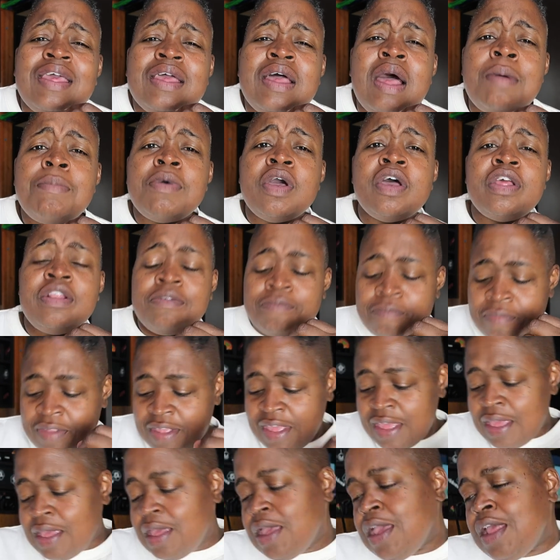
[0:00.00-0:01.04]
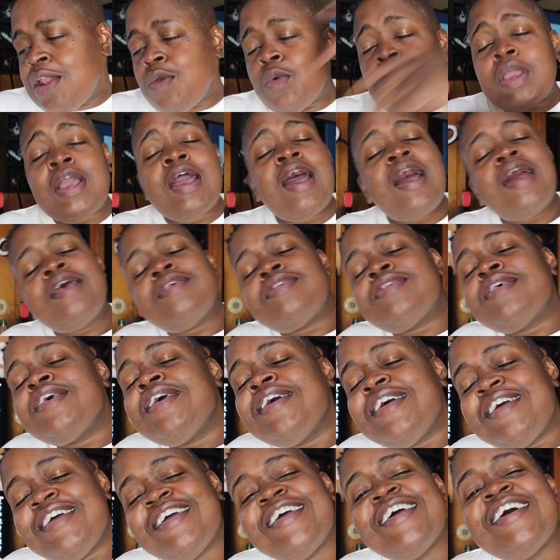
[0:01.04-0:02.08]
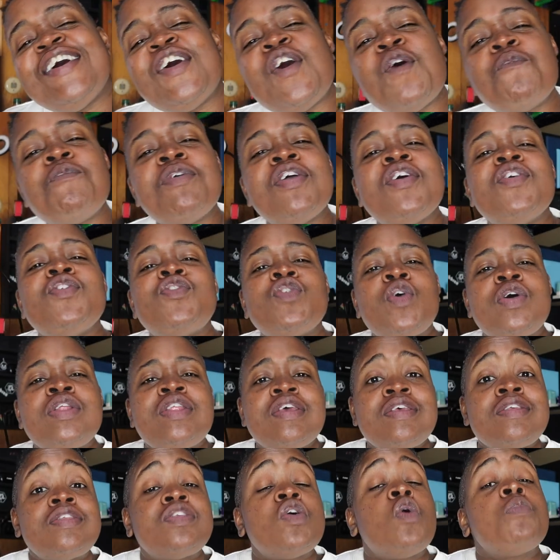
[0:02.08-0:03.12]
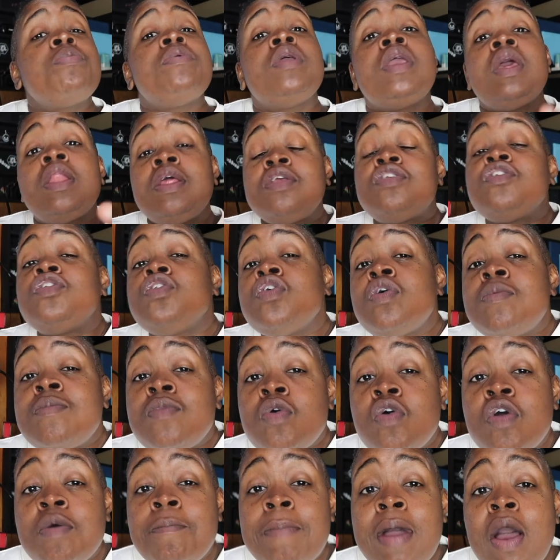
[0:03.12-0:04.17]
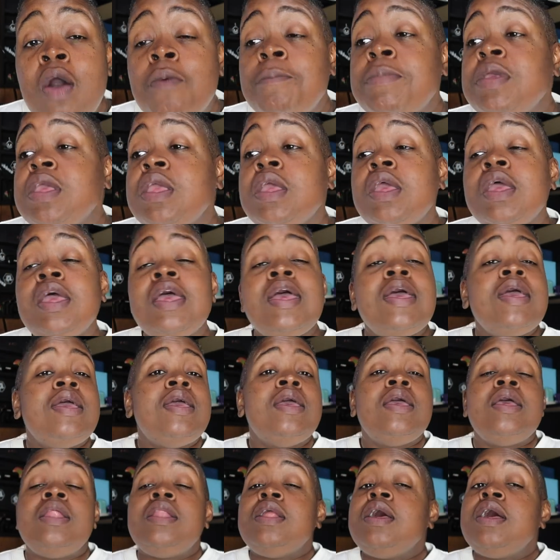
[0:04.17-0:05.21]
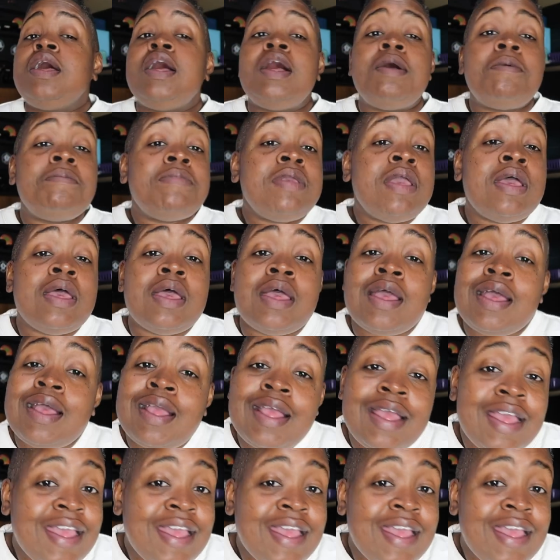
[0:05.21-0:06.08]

I'm good. Anyway, guys, hope you enjoyed this. Hope you're getting to know more about me. And, um, yeah.